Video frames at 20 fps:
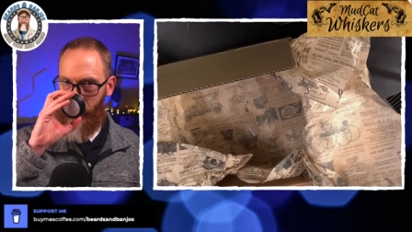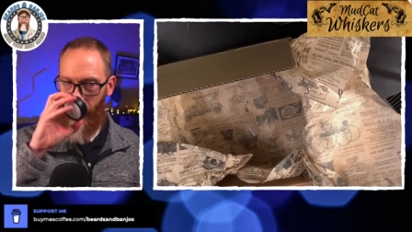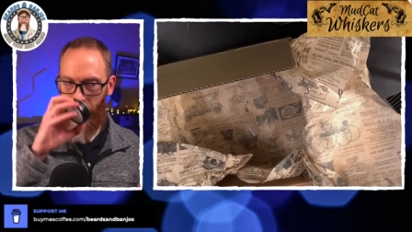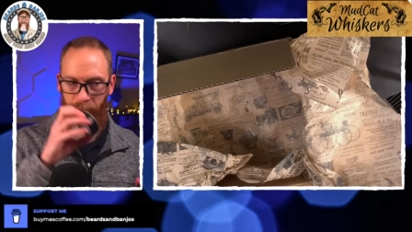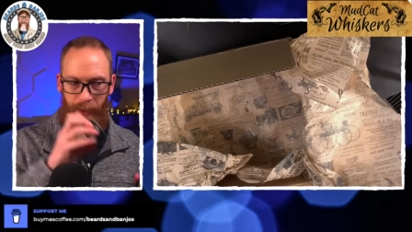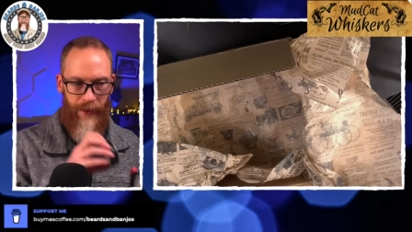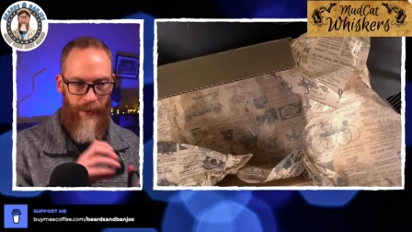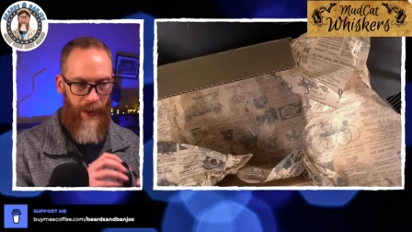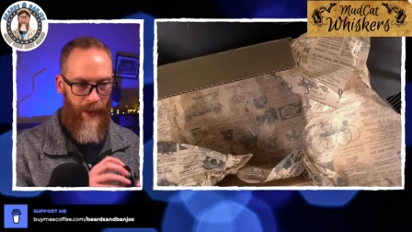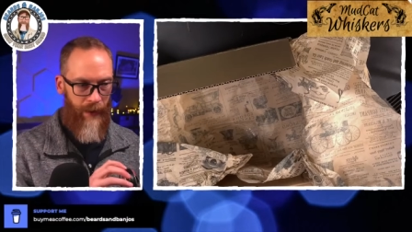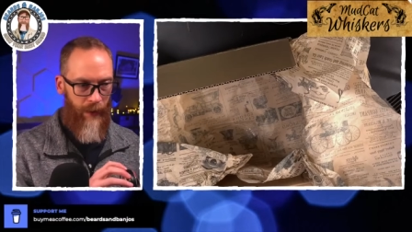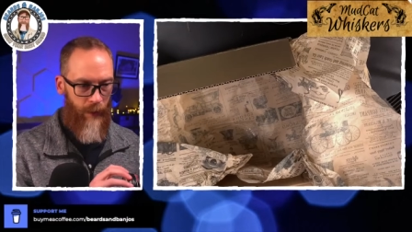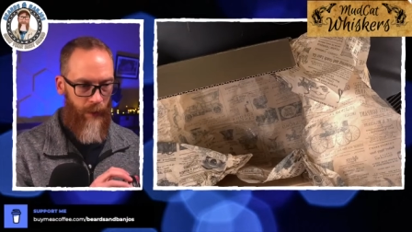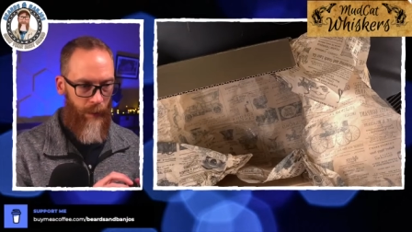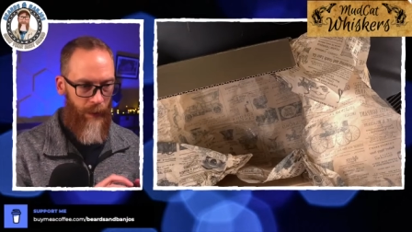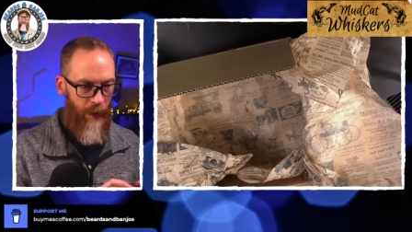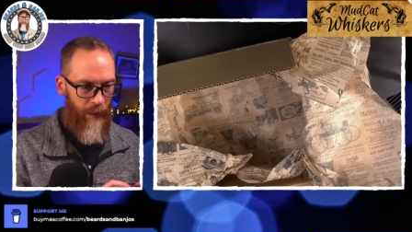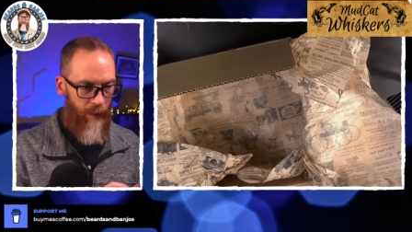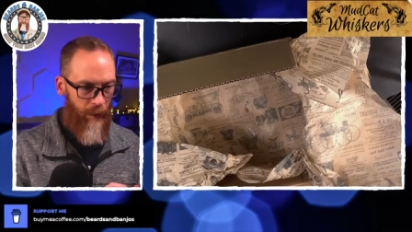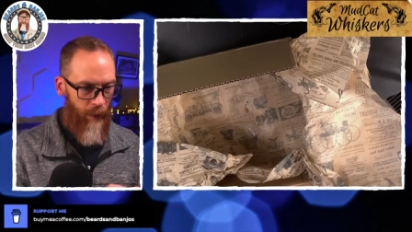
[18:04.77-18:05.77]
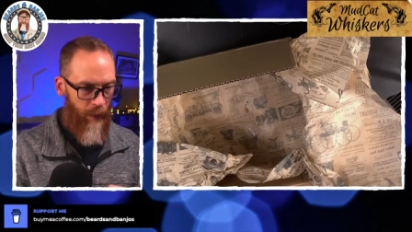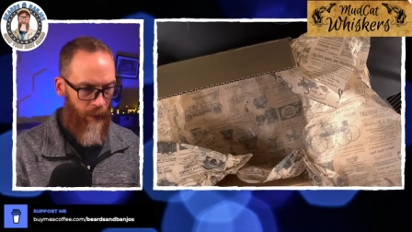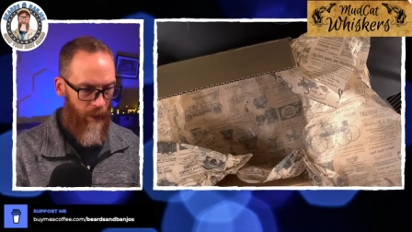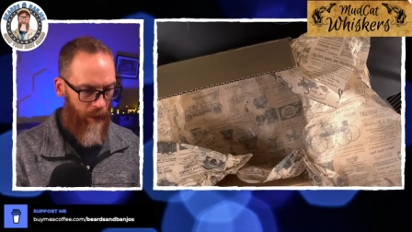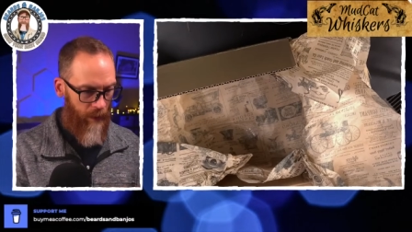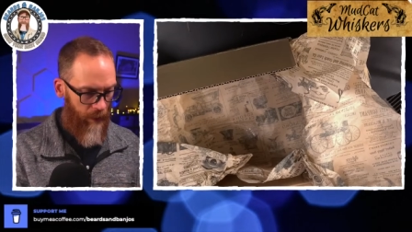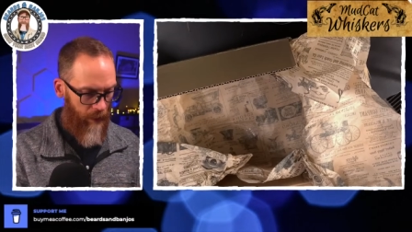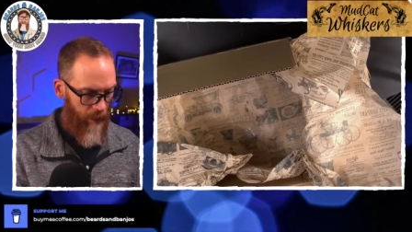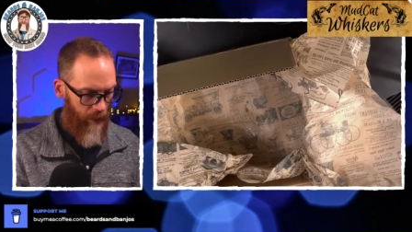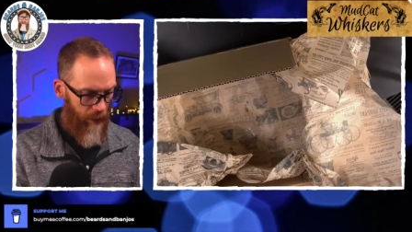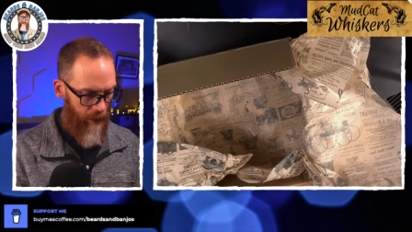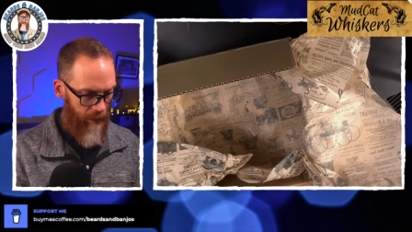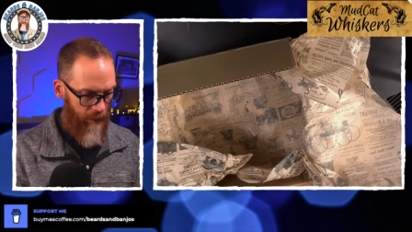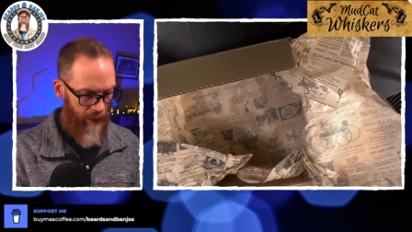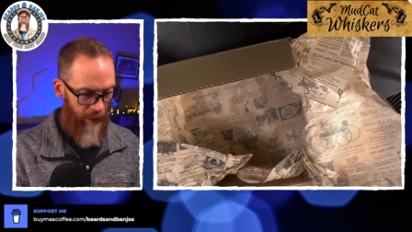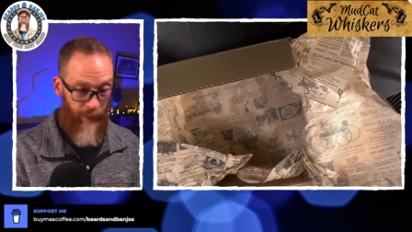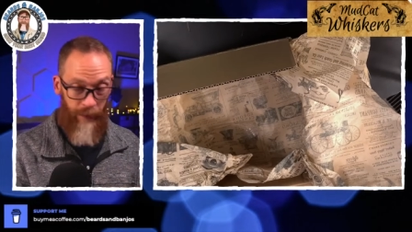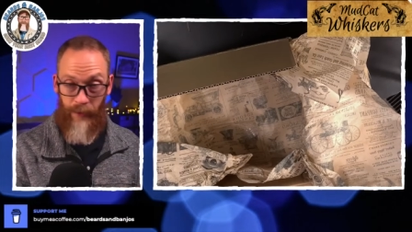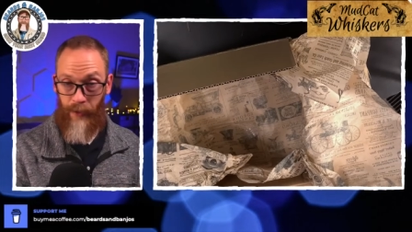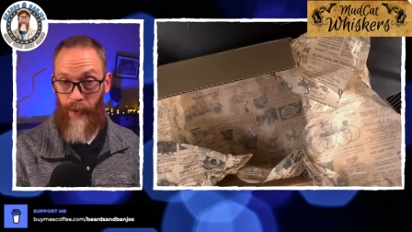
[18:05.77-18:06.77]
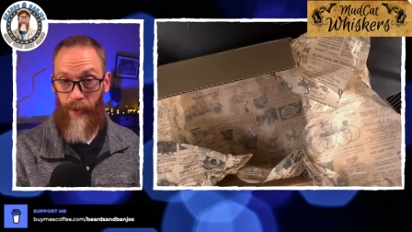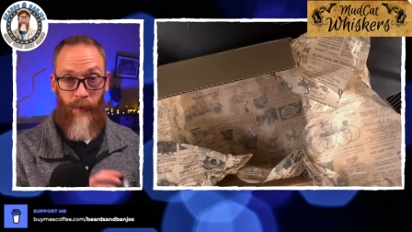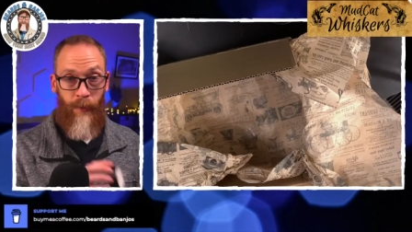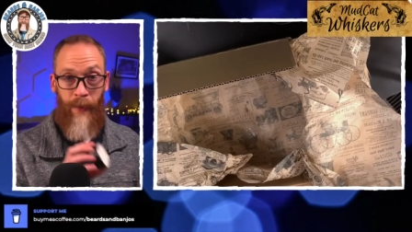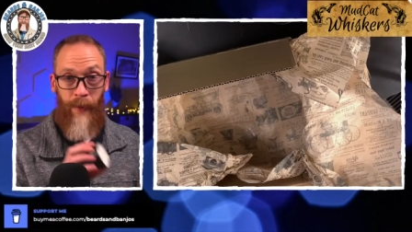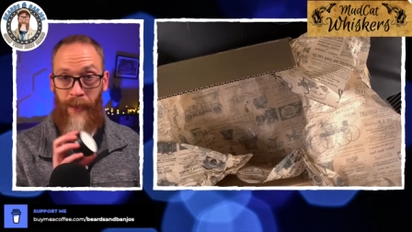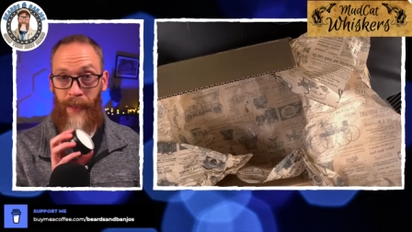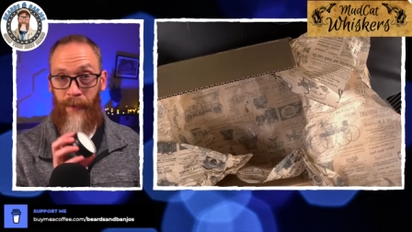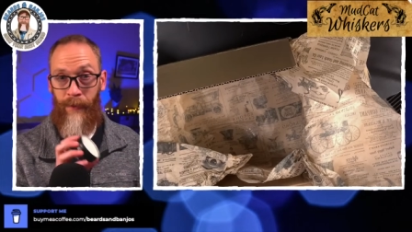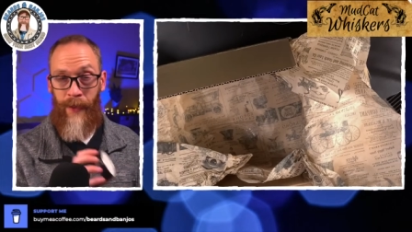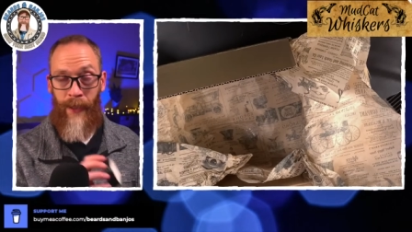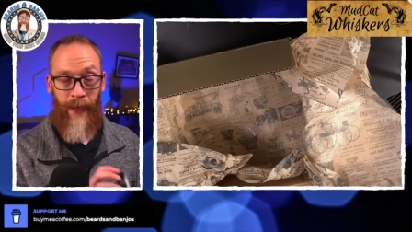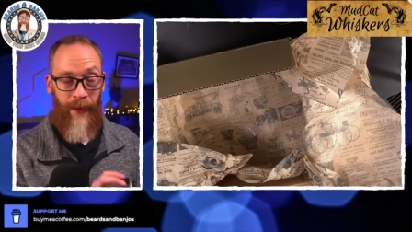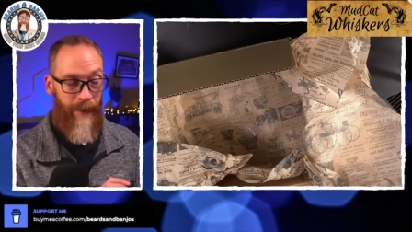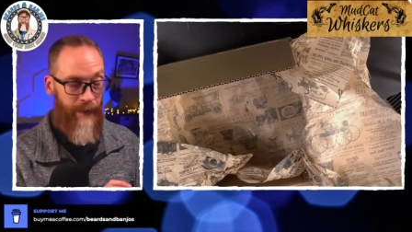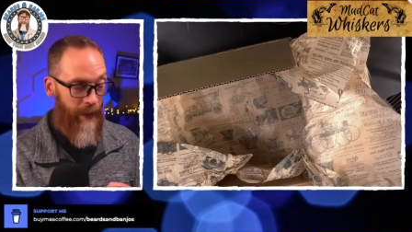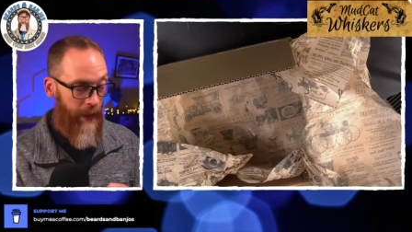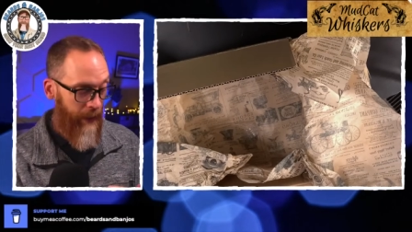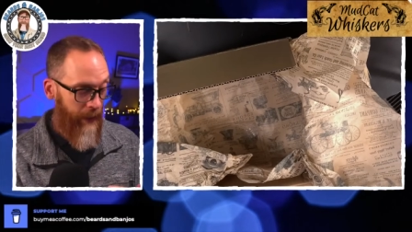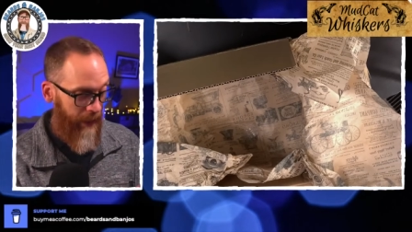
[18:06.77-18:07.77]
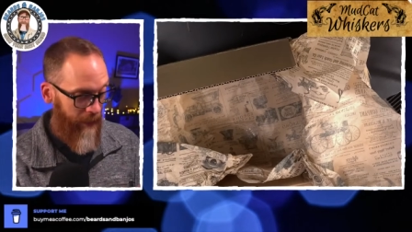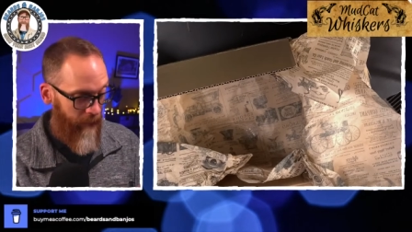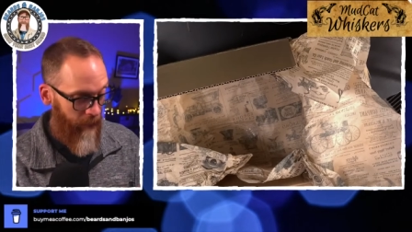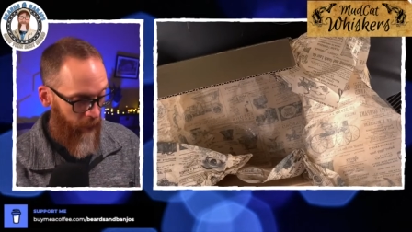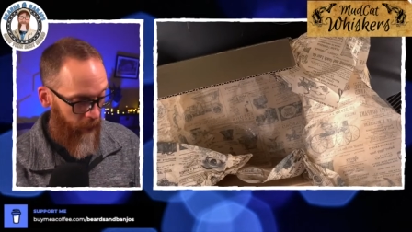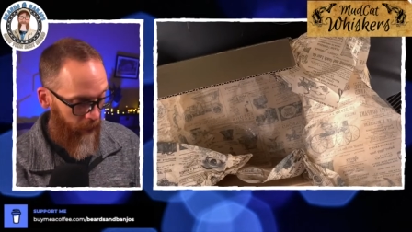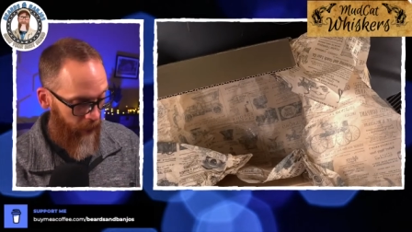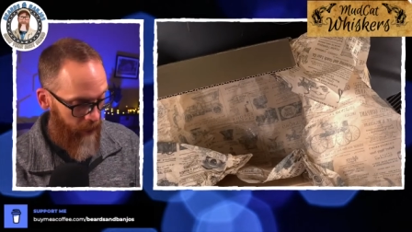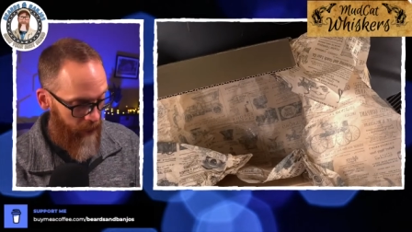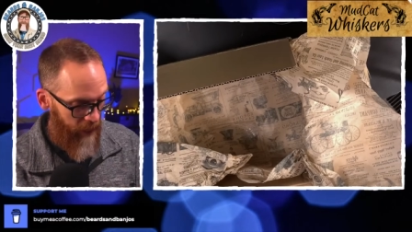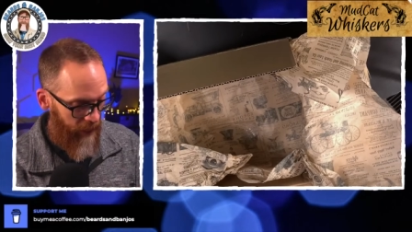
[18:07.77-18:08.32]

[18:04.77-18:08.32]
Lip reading: I get that a little bit more. Even this one may even not have orange.